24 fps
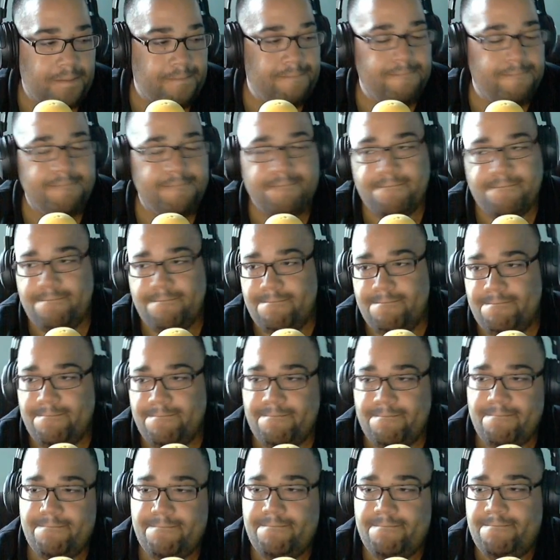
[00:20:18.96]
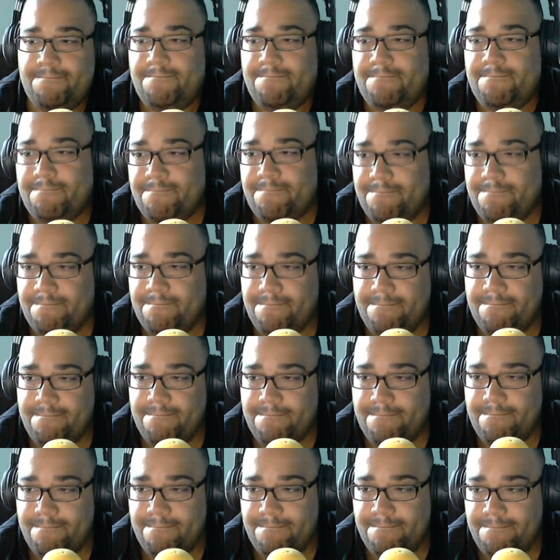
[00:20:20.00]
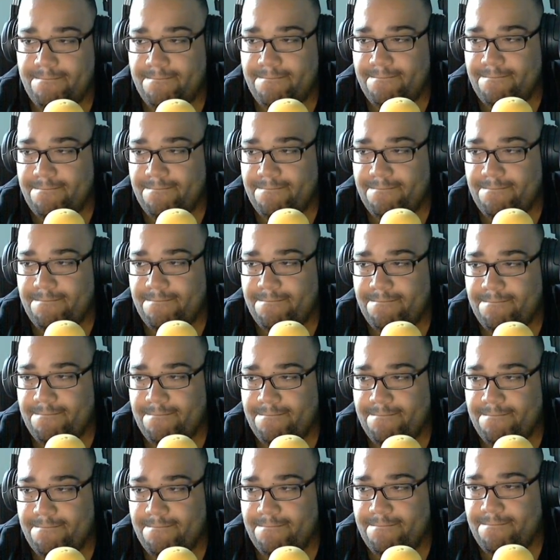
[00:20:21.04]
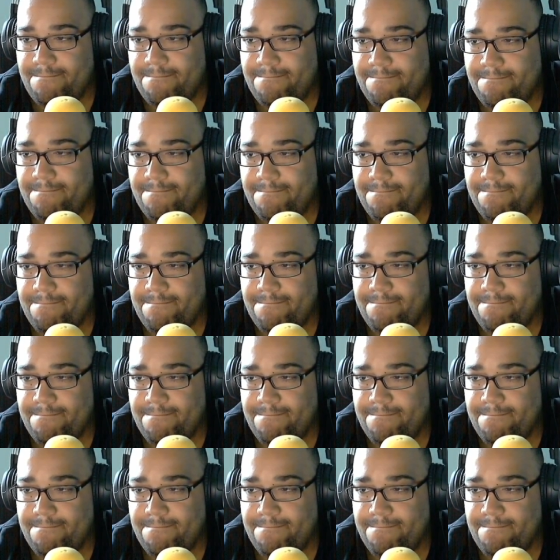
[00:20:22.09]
The person shown says nothing.